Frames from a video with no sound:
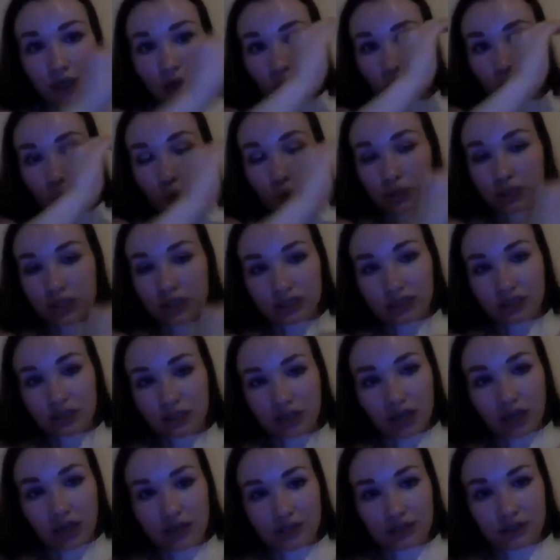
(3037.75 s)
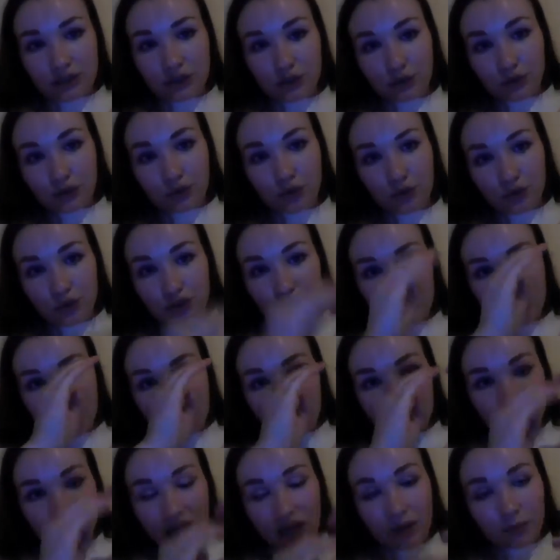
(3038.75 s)
what are the last news
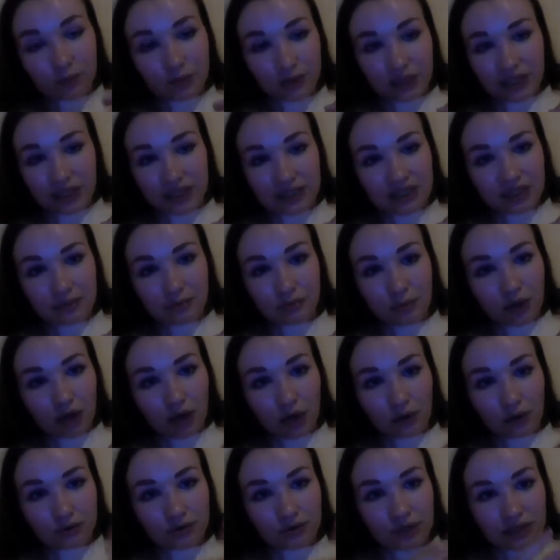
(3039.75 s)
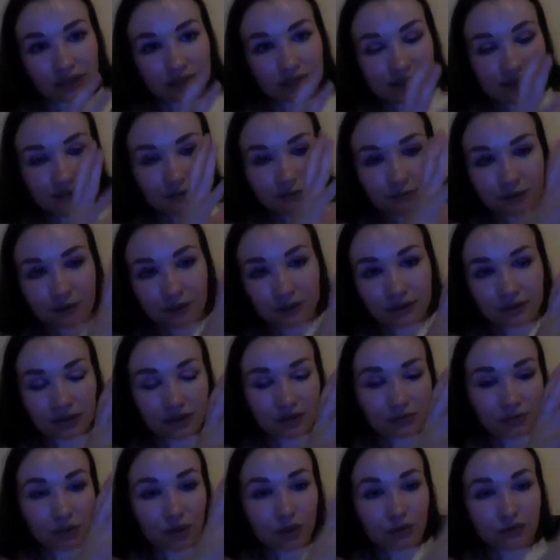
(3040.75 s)
and updates about this field and
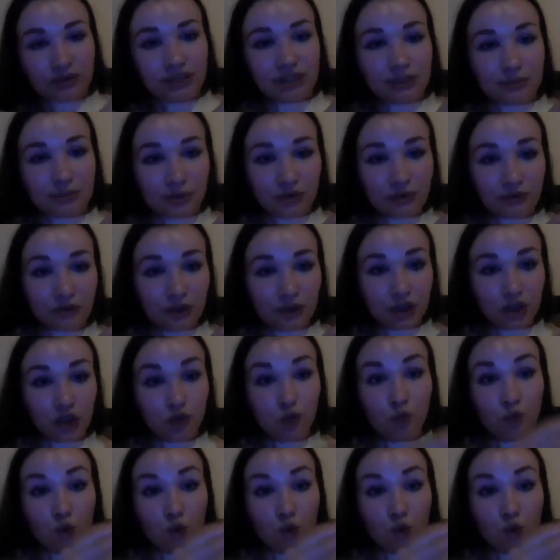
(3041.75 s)
about this profession,